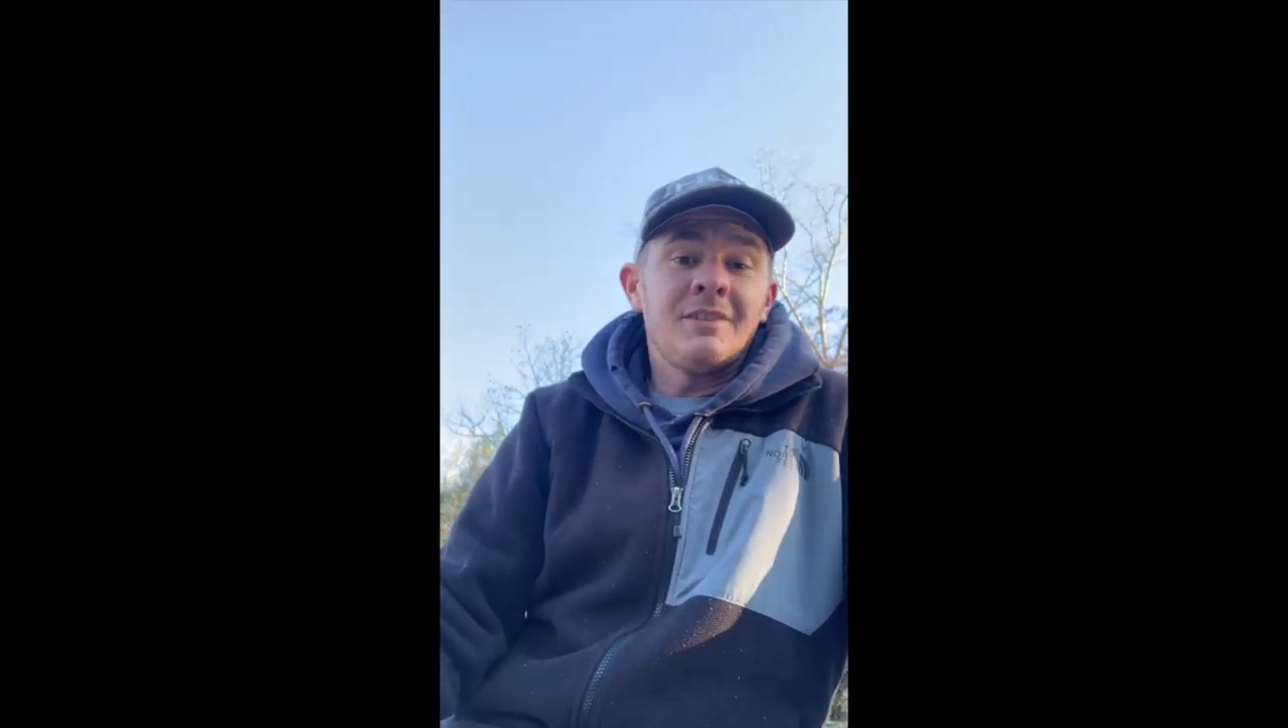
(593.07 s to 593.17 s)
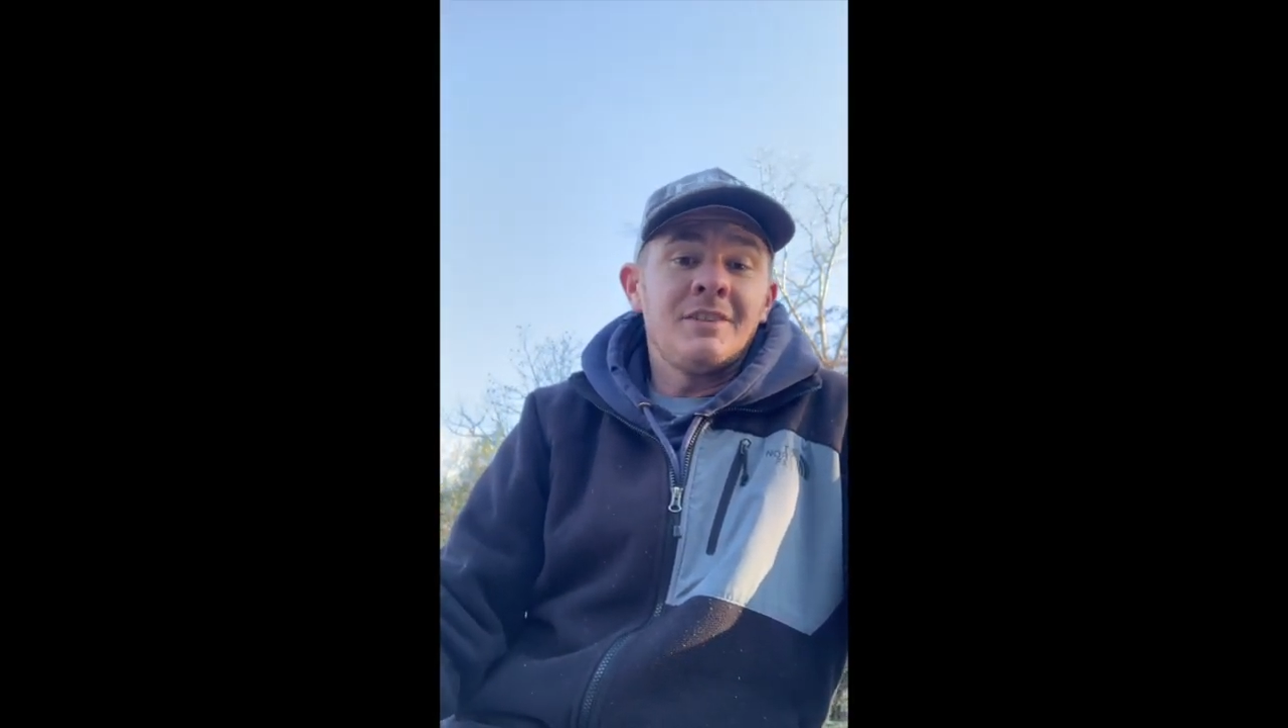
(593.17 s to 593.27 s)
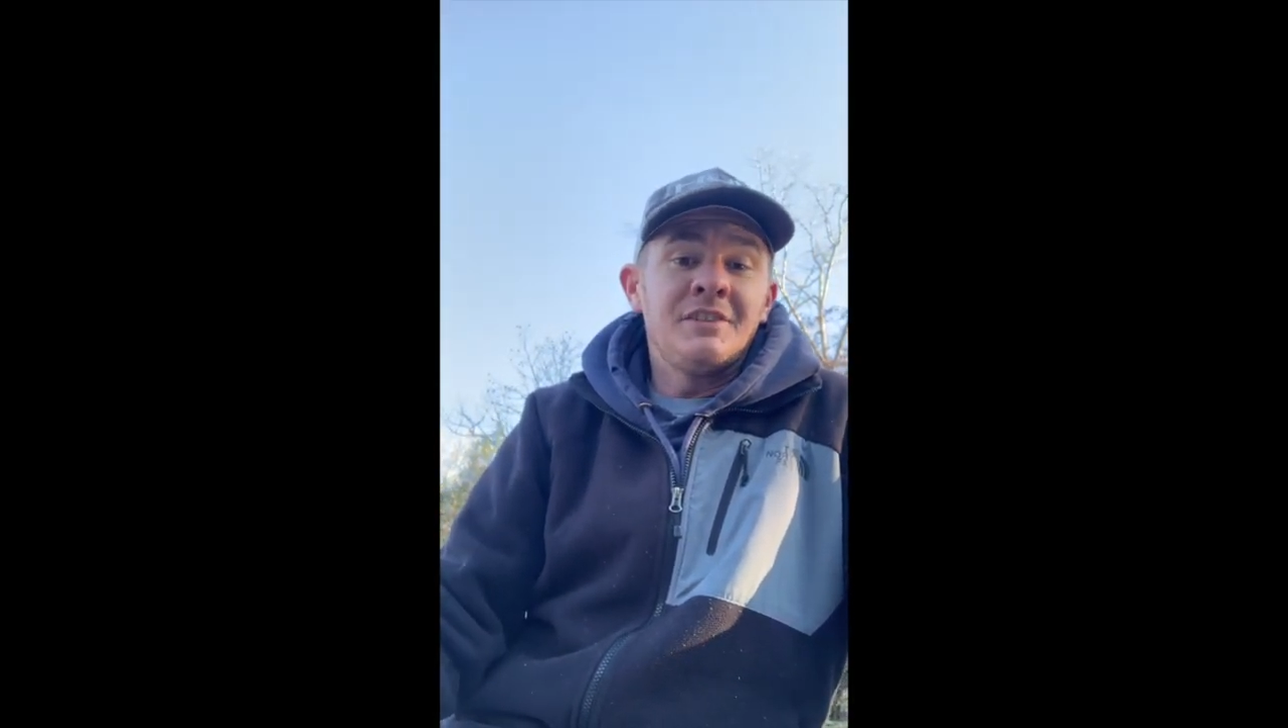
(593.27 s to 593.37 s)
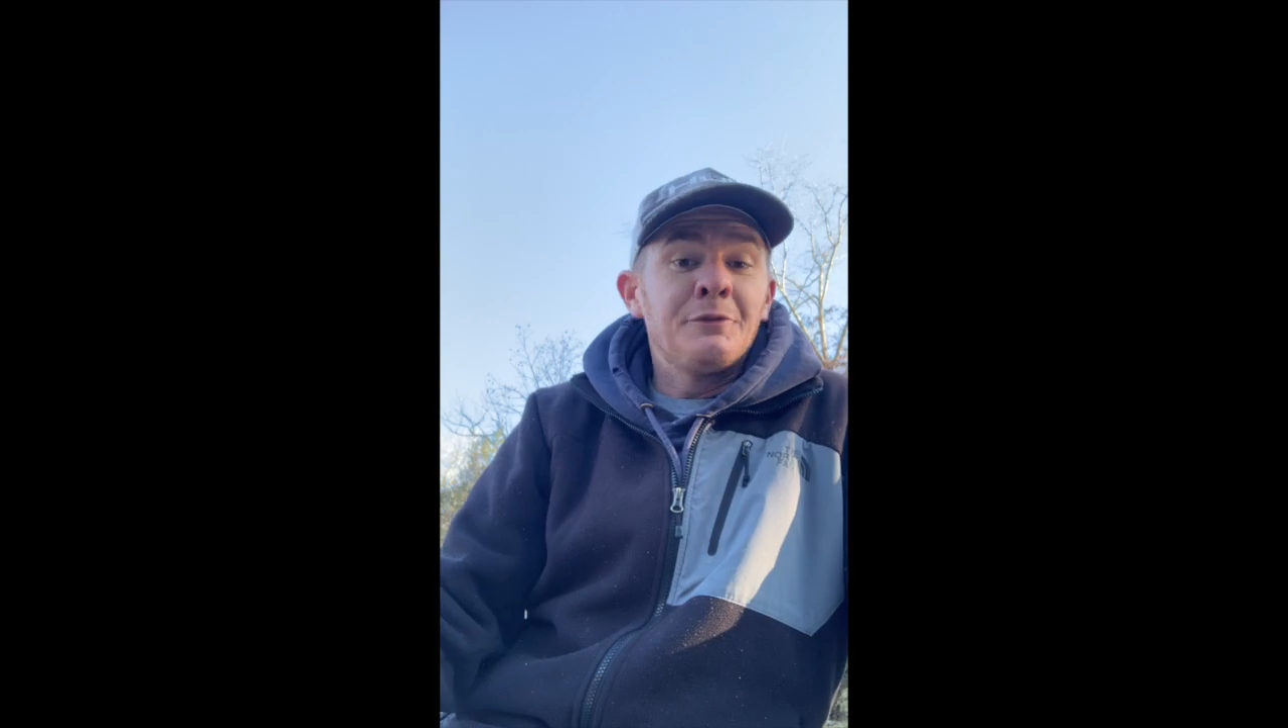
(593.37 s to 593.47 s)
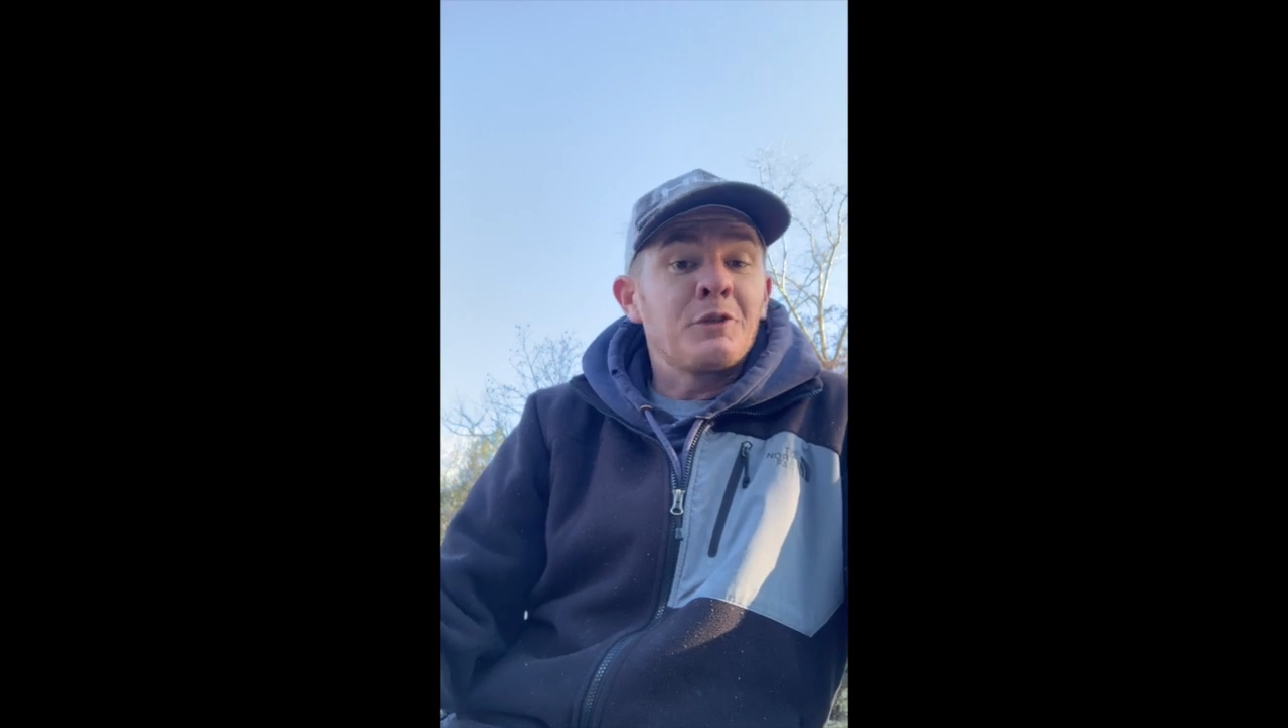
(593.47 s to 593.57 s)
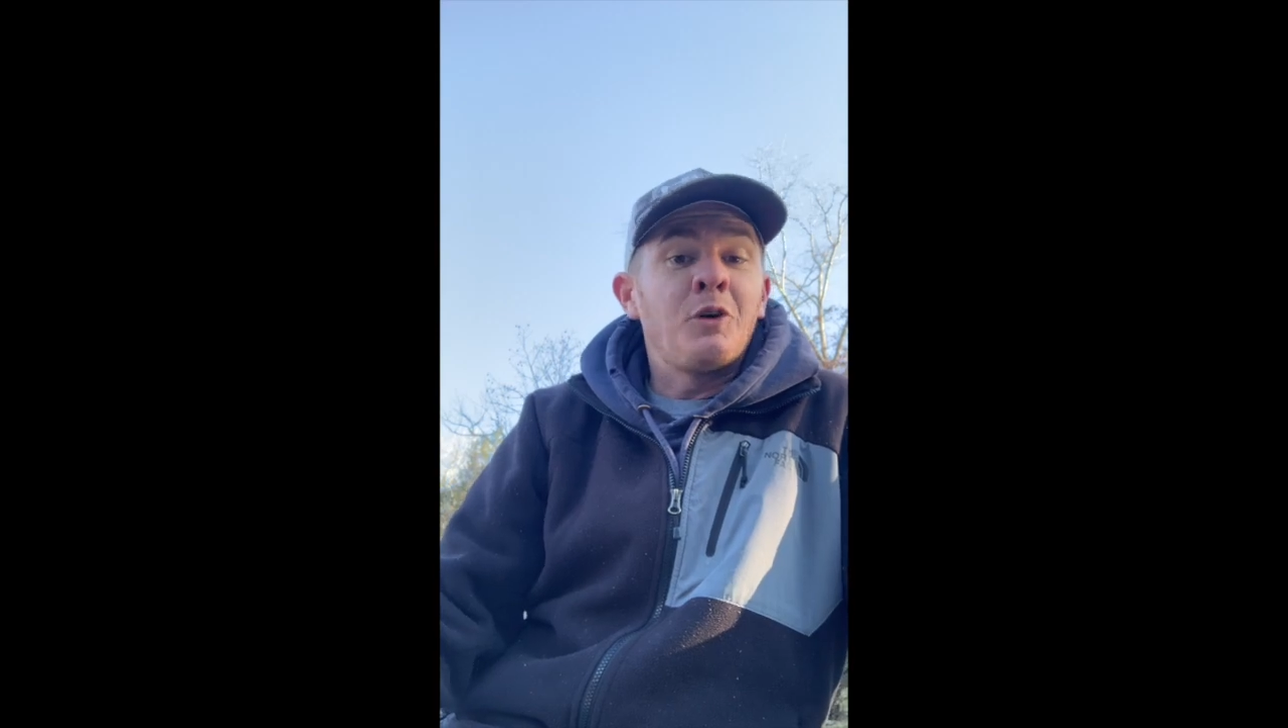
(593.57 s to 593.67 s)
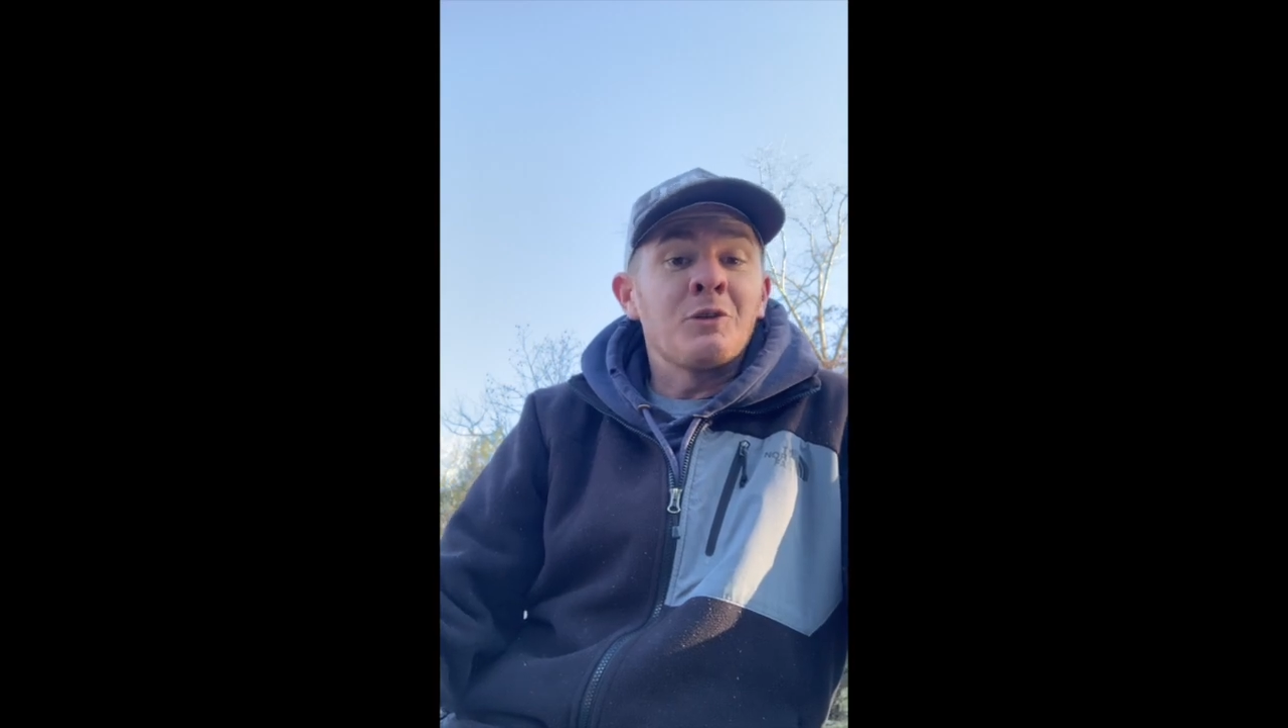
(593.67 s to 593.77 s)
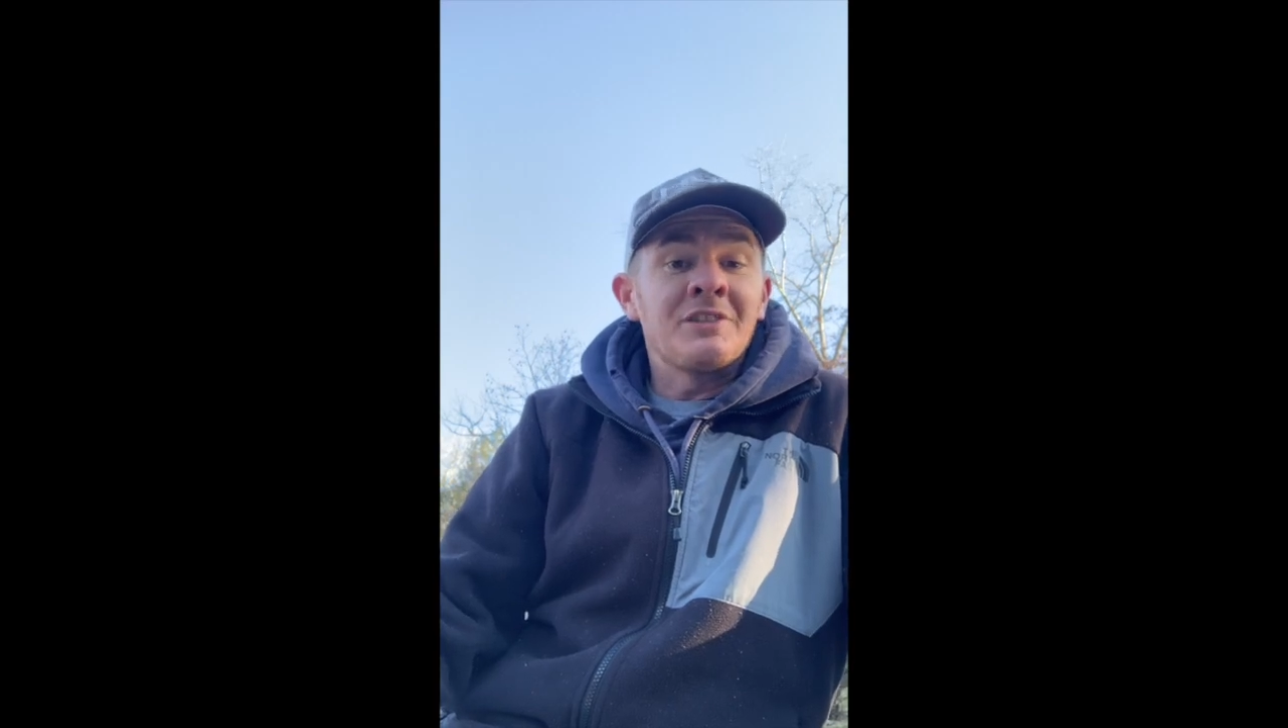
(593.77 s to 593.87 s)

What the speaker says: a difficult